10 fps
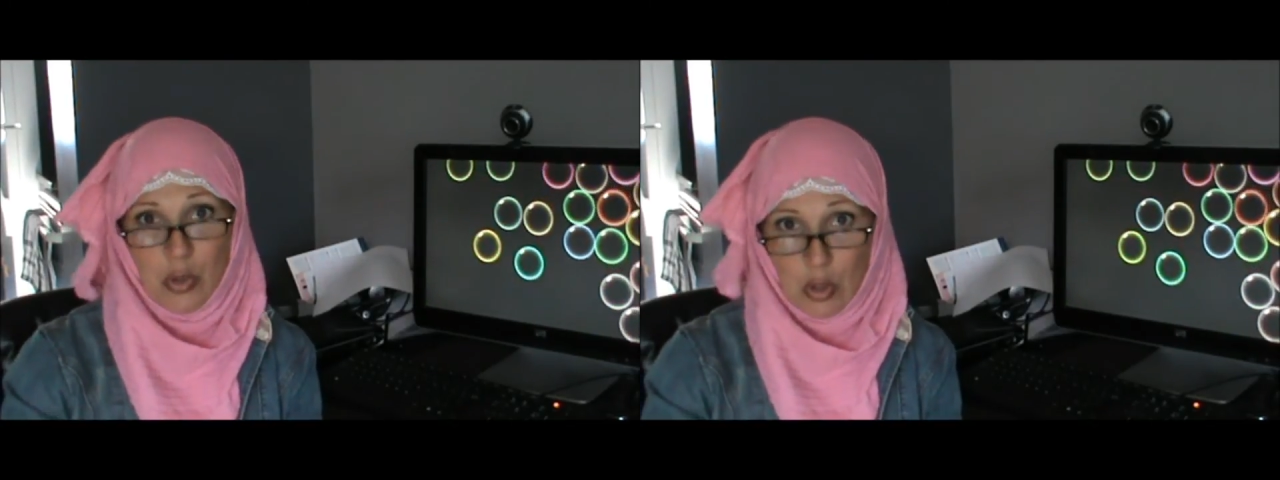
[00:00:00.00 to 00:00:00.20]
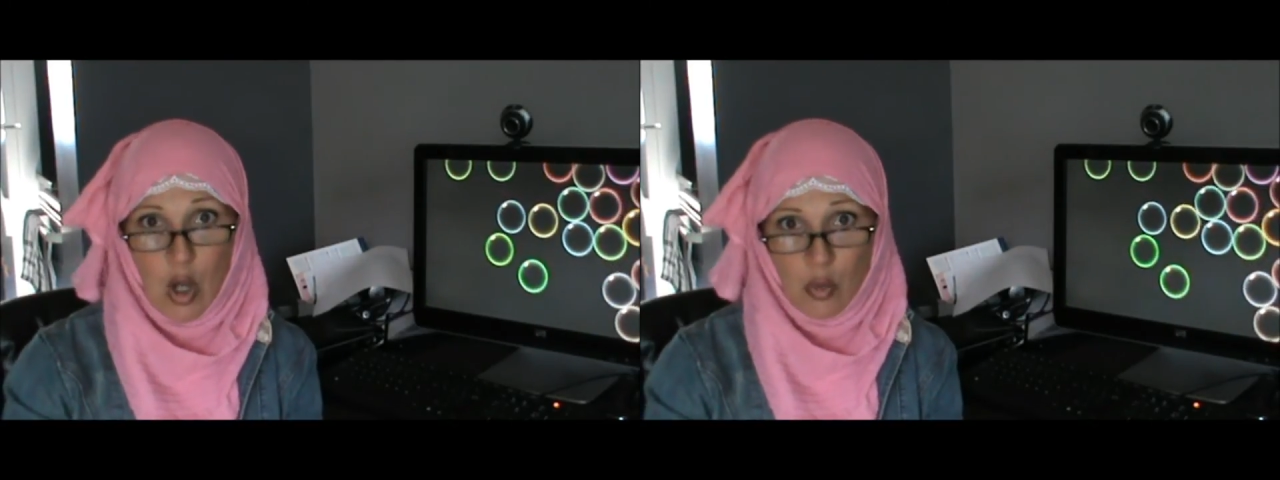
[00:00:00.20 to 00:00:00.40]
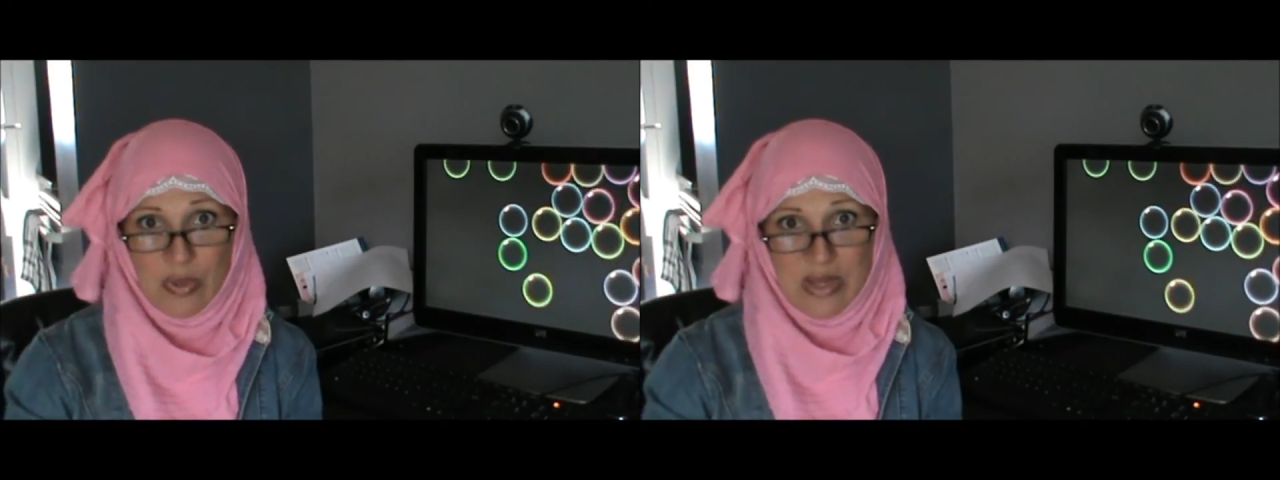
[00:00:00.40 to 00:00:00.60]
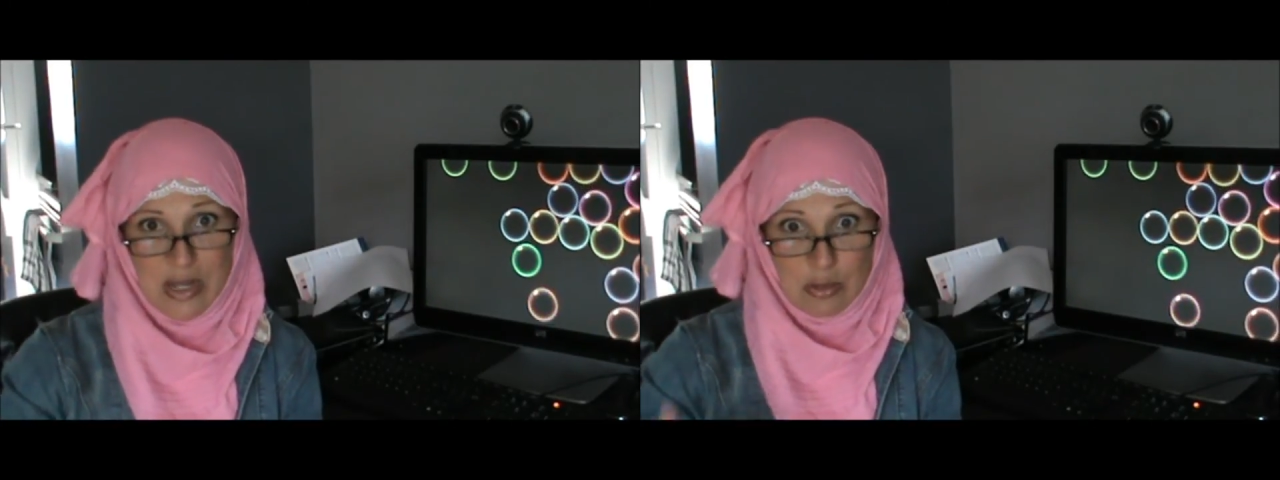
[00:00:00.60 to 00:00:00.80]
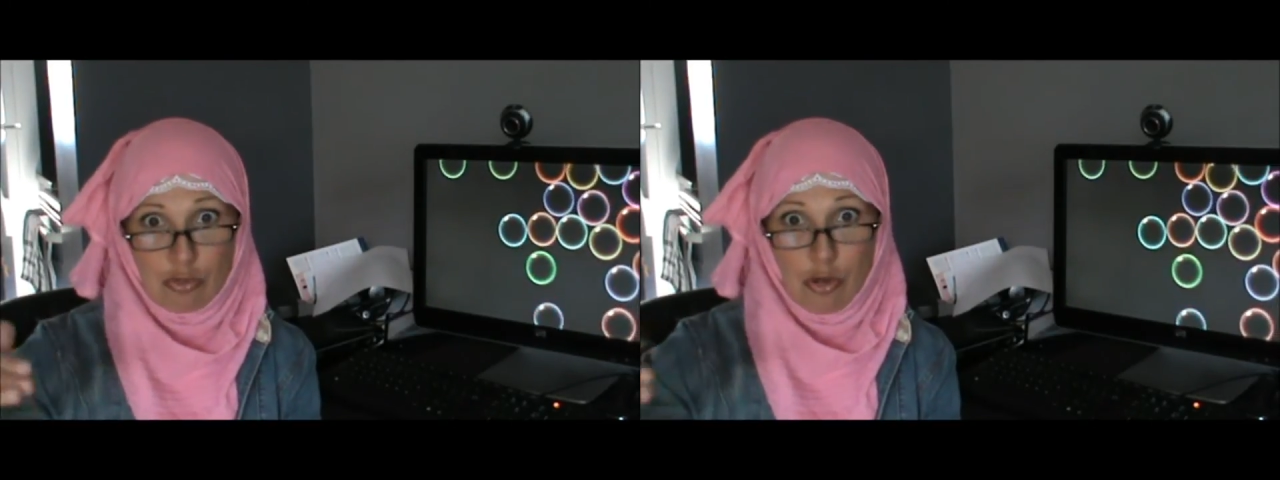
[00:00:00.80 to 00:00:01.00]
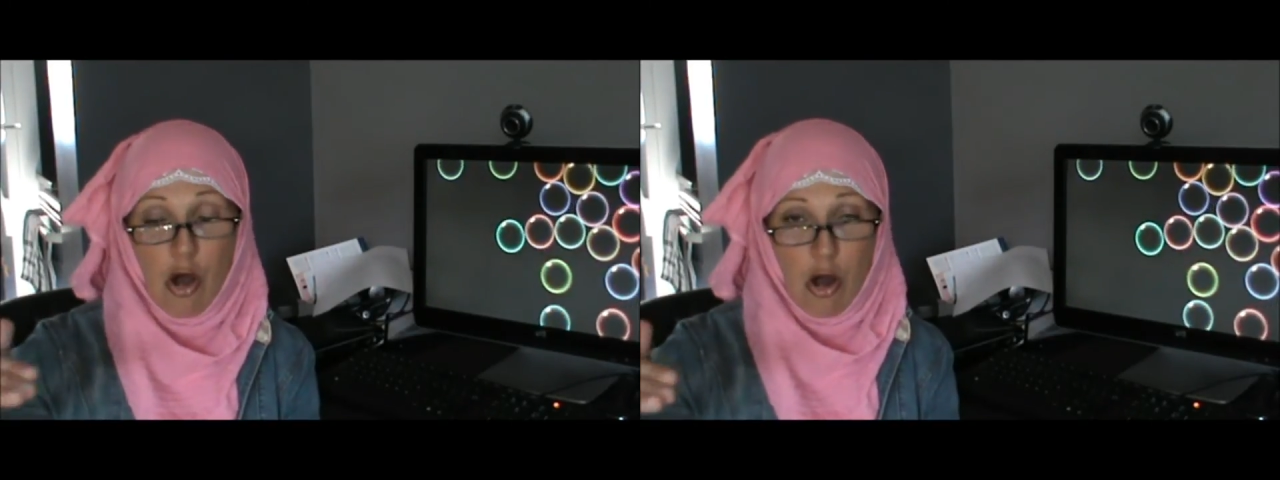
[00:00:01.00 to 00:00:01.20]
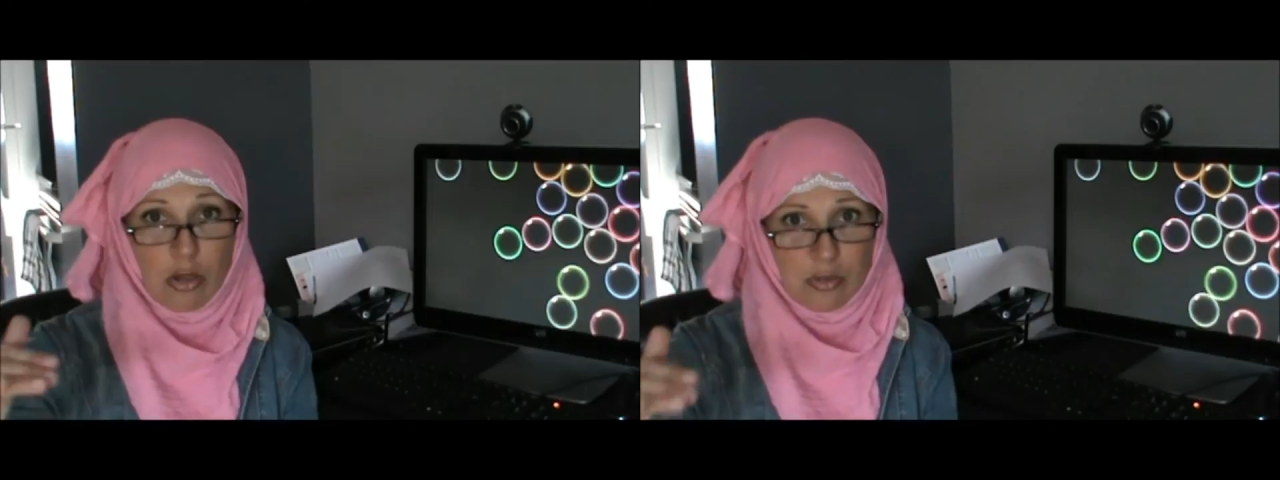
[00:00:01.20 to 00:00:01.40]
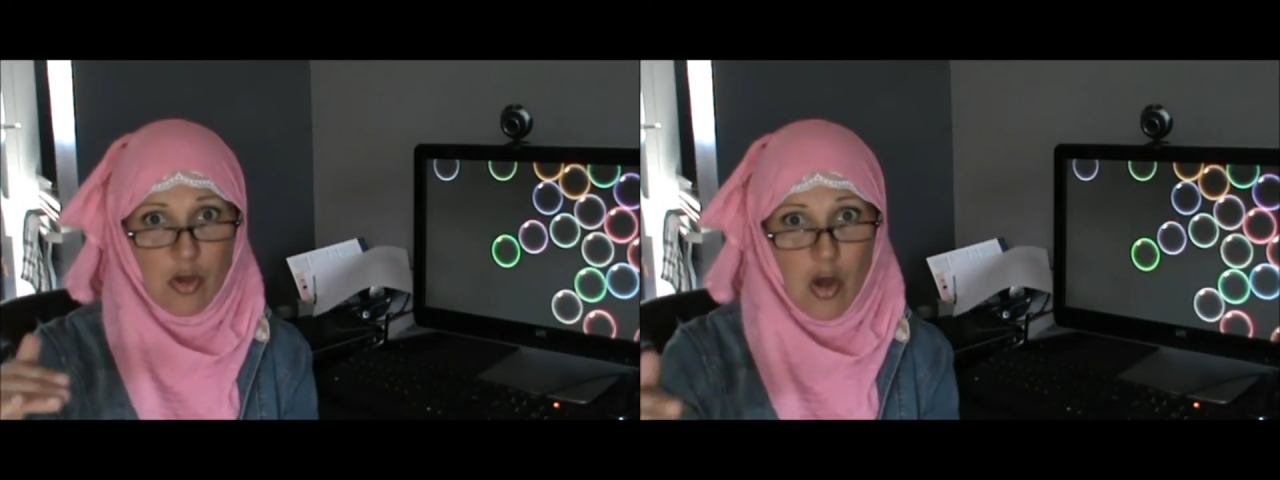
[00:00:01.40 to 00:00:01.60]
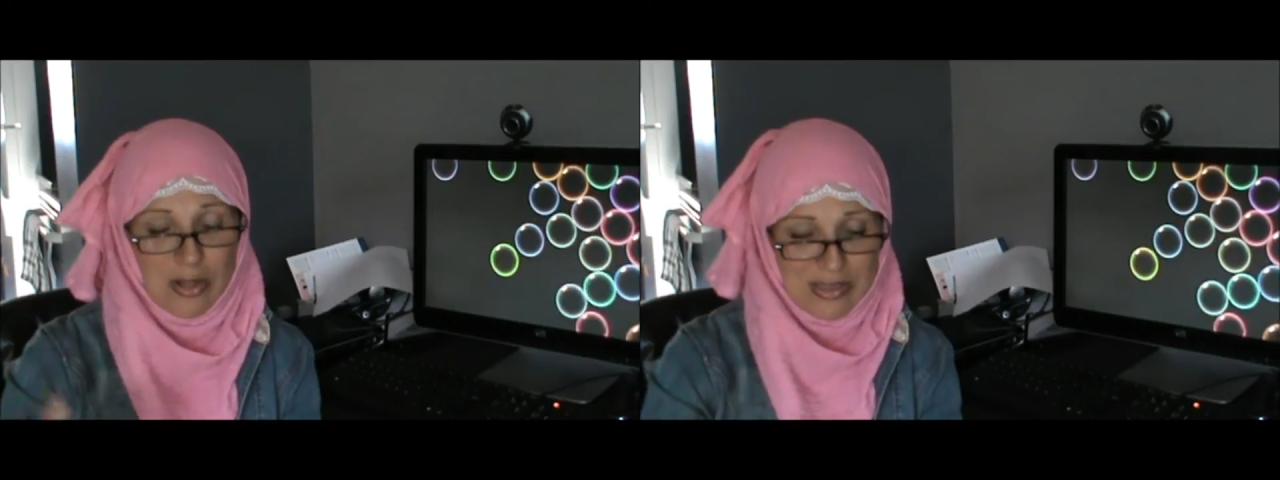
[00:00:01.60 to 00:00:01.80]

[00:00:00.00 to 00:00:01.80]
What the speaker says: along with that. Tall